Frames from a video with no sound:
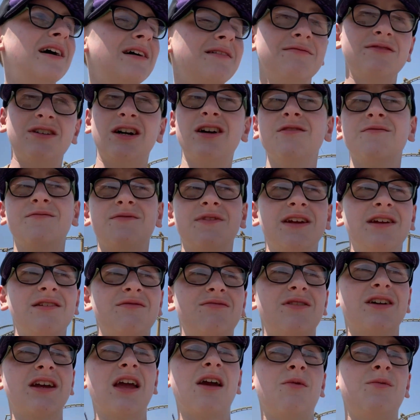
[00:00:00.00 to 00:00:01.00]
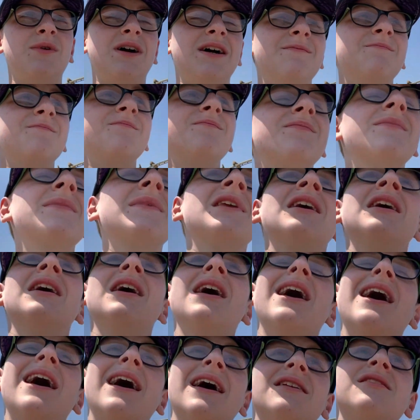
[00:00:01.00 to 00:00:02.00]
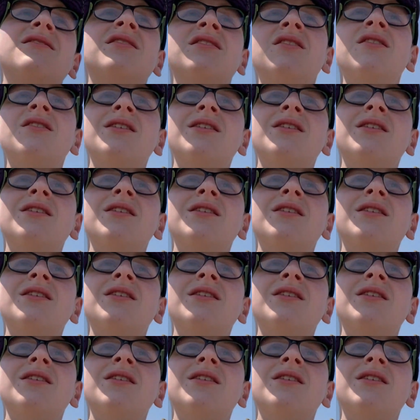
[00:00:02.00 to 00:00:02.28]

Hopefully if we get wet. And